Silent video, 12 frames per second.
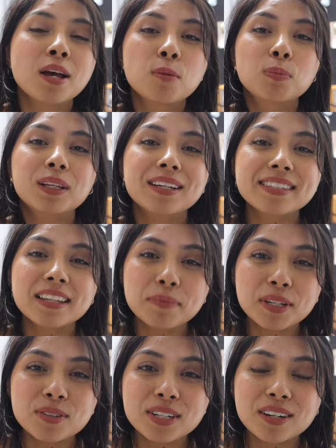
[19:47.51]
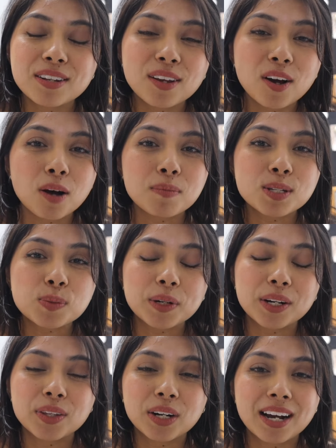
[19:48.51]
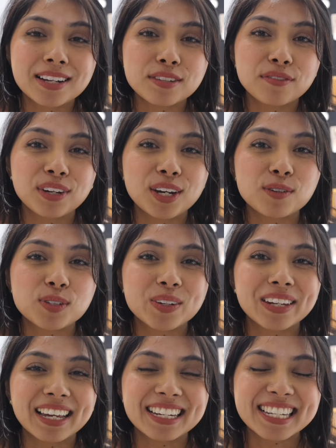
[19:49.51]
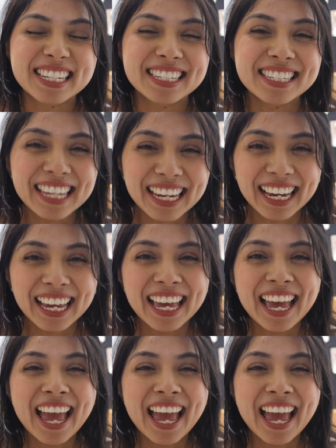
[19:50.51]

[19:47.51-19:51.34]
Please let me know down in the comments what other kinds of videos you'd like to see.